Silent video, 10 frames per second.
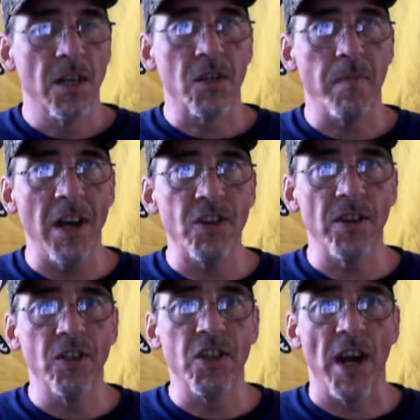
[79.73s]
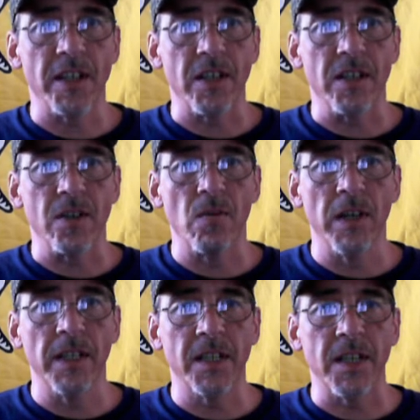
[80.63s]
Special justice.
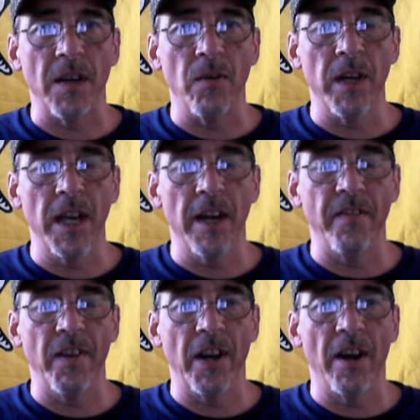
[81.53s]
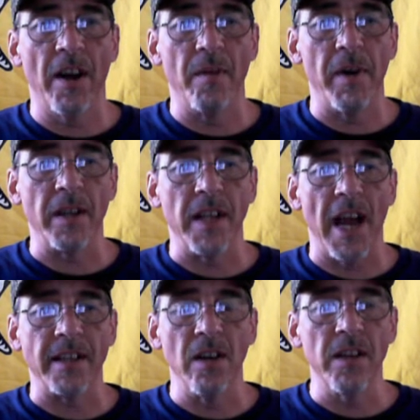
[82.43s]
Well, let's see. What can I figure out about
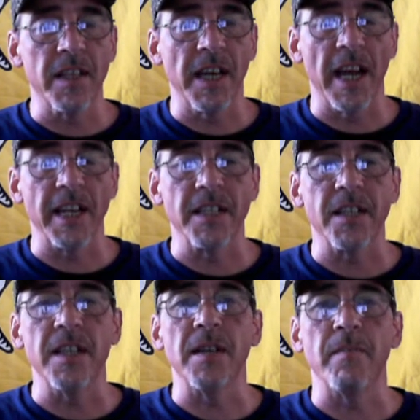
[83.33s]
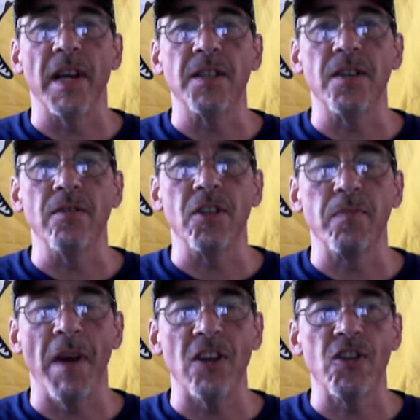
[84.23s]
that? The only thing I can see that makes you
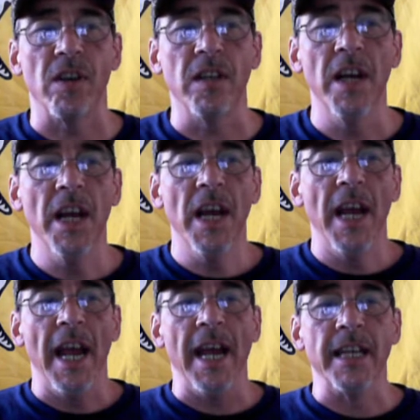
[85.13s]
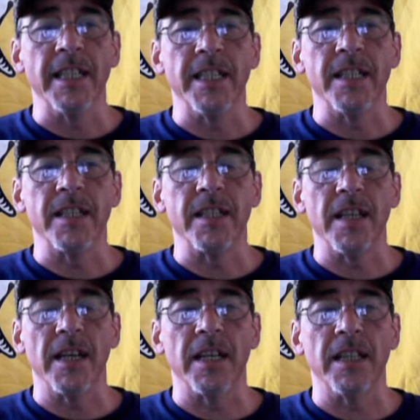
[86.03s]
special
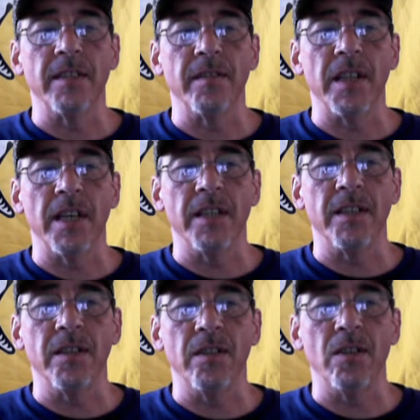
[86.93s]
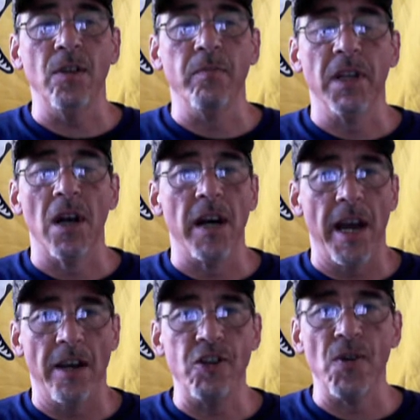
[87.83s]
is uh, that you
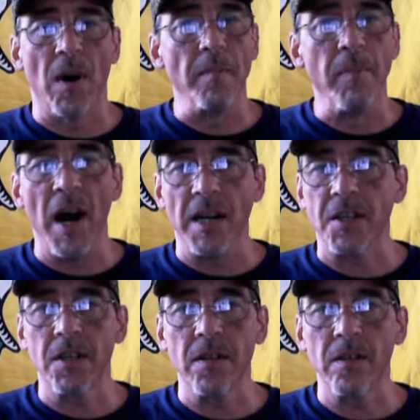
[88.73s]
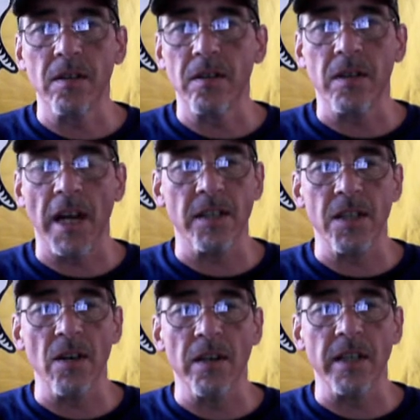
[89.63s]
belong on a short bus.
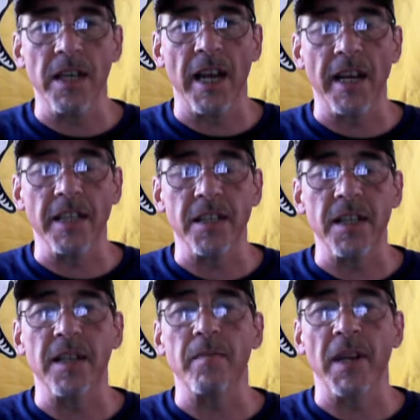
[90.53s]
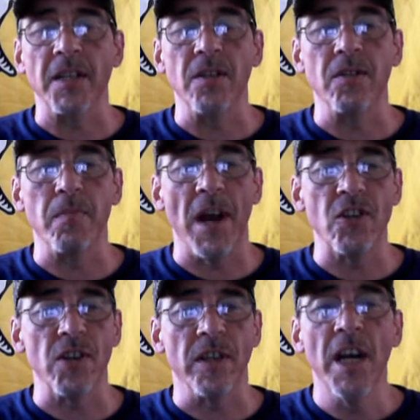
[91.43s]
That's the only thing I can see that makes you
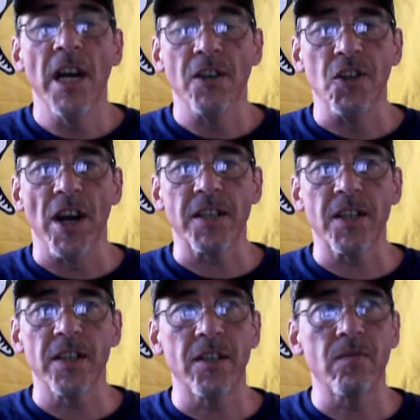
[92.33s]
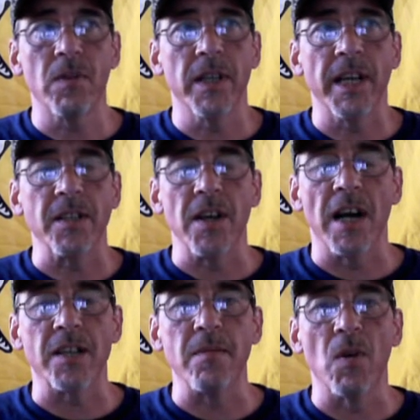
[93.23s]
special. Justice, well, that's an
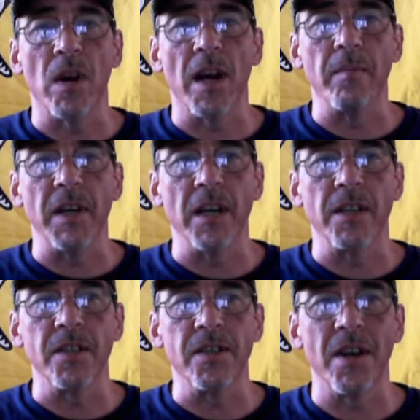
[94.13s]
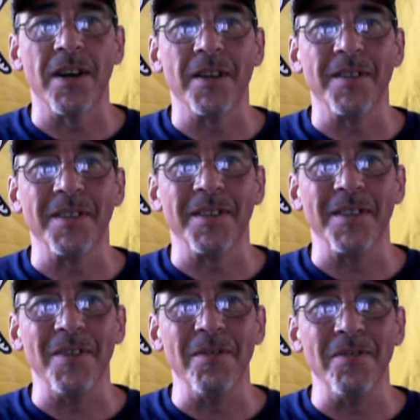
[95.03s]
oxymoron because uh,
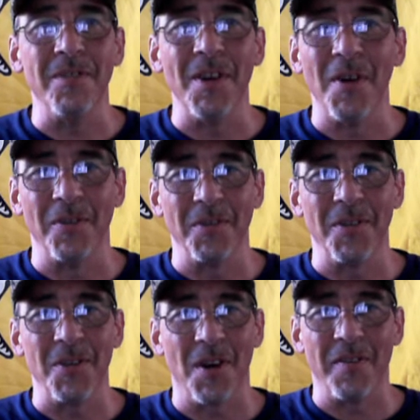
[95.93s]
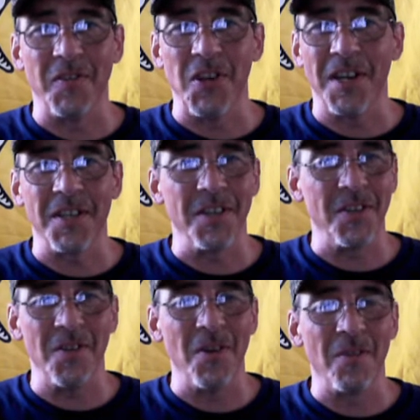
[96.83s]
you don't serve
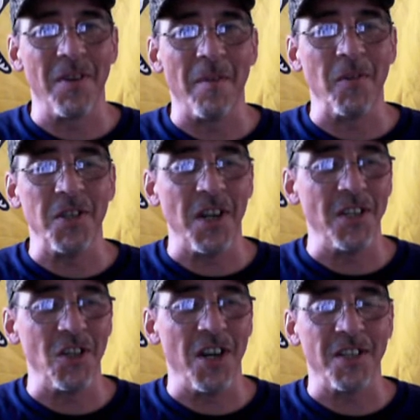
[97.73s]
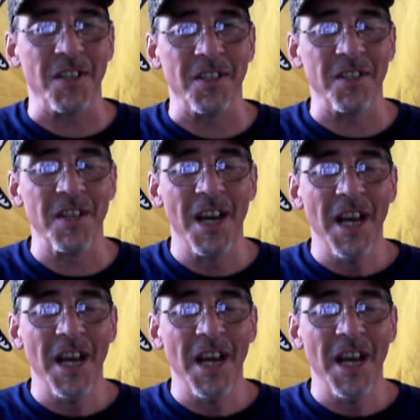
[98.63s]
justice, you don't represent justice.